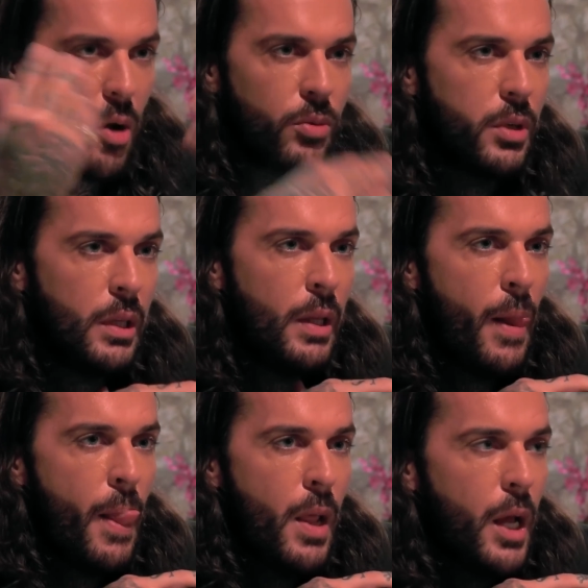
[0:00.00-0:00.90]
years old,
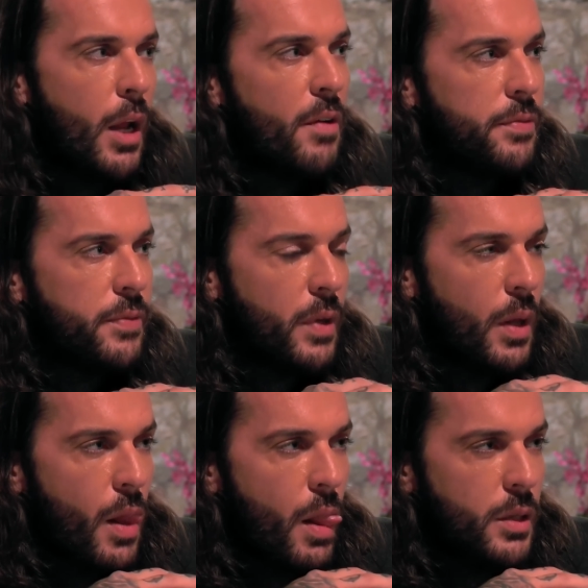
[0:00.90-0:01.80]
and
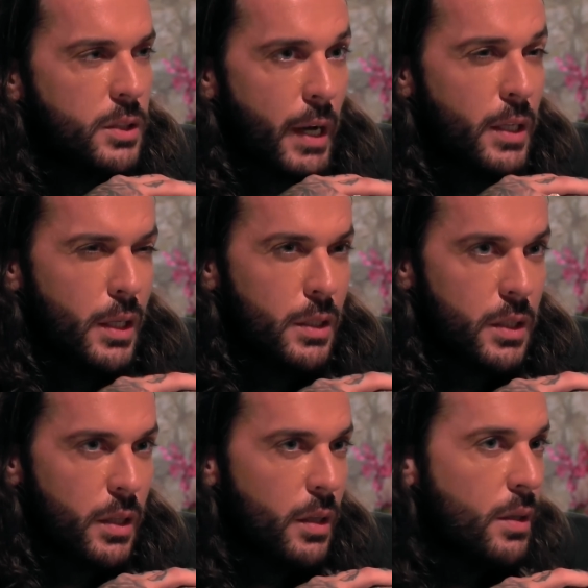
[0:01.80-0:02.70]
I've
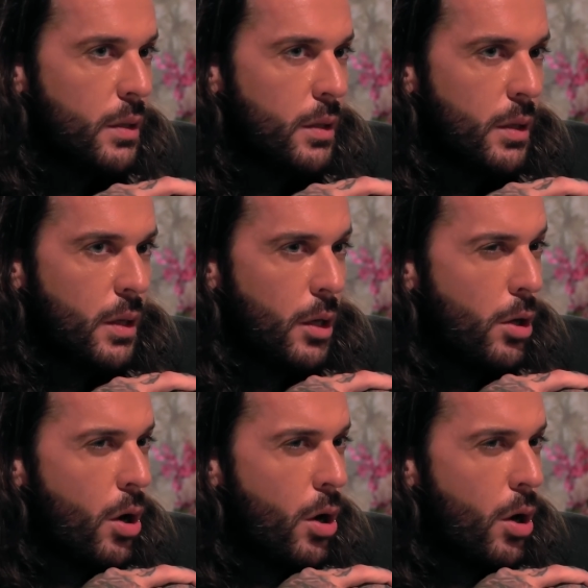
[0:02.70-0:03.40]
dated a